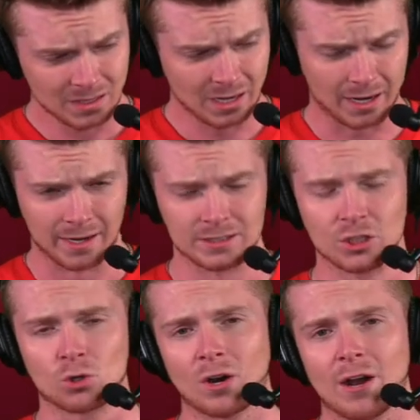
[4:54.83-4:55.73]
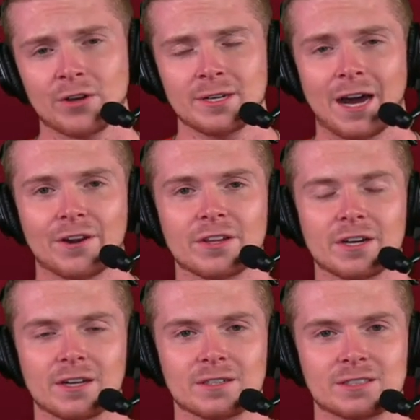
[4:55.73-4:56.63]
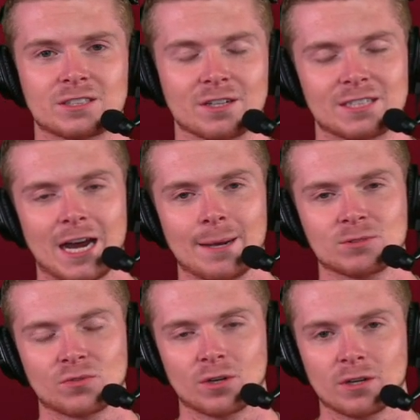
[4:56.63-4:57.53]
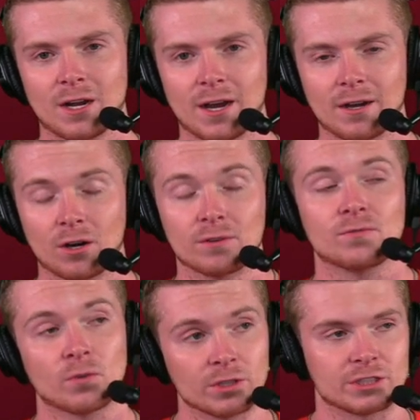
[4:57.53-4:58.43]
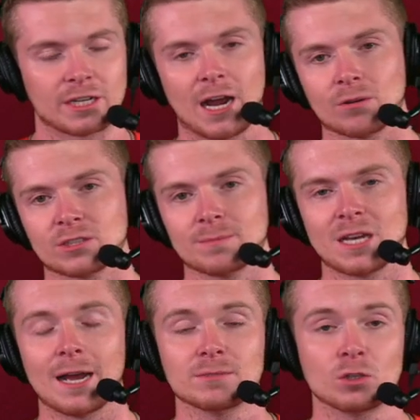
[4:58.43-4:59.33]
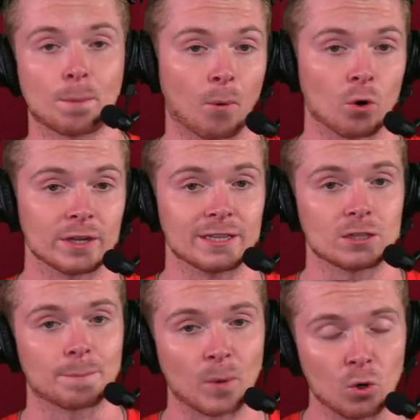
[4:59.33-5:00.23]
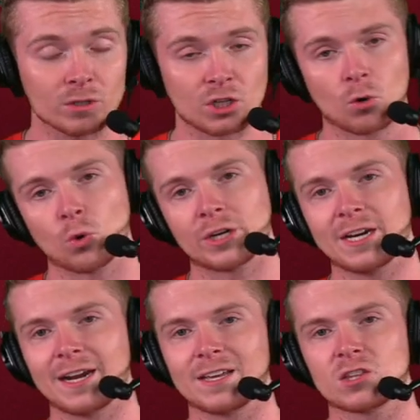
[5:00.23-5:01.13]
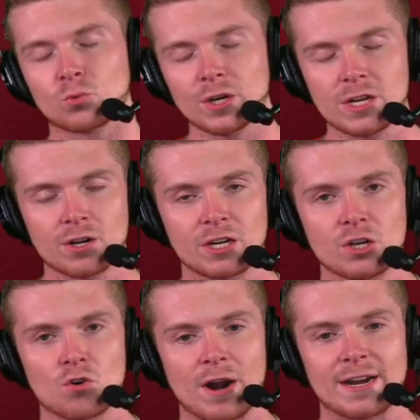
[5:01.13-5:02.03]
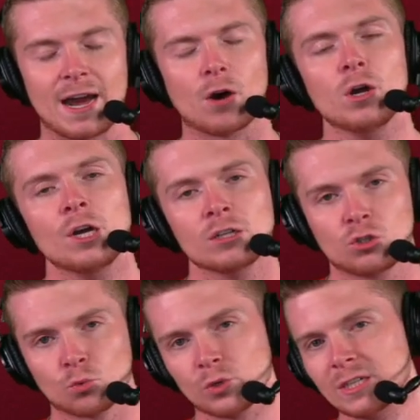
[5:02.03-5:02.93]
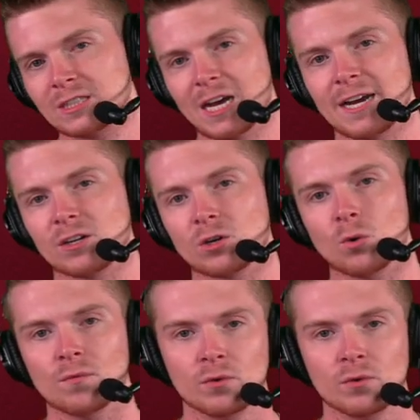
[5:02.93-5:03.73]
Joe Crowley out of the Sun Times for the Chicago Sun Times. He reported that the Bulls are working on a 3-year deal right now to re-sign Nikola